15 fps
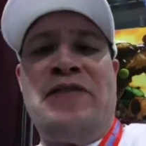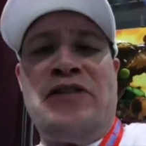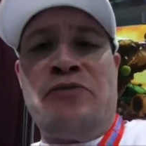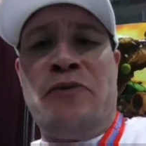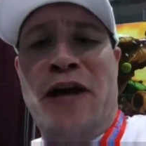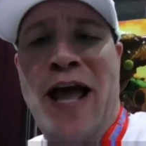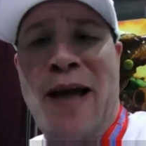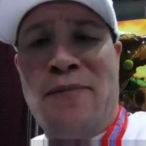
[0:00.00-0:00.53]
this is
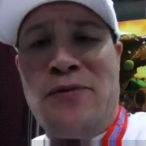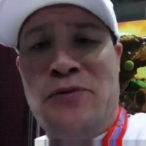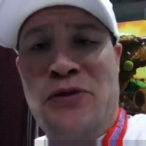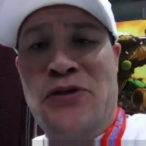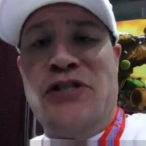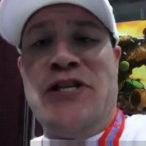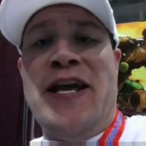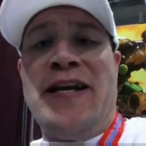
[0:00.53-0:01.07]
what happens when
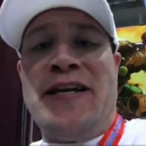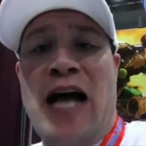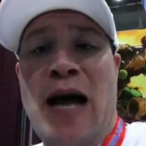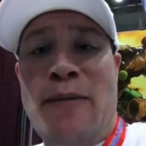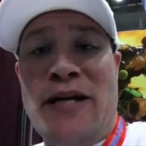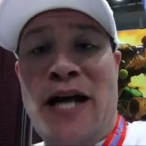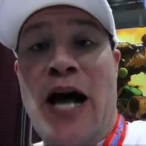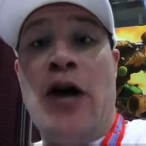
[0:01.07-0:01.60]
you stay at
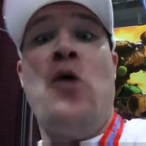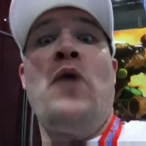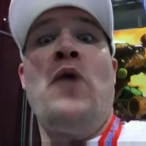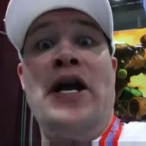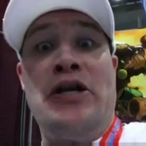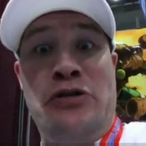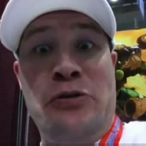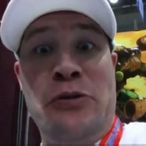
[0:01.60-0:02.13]
Comic-Con
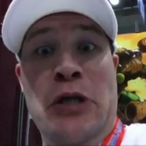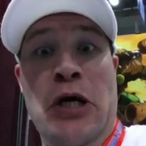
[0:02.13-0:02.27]
way too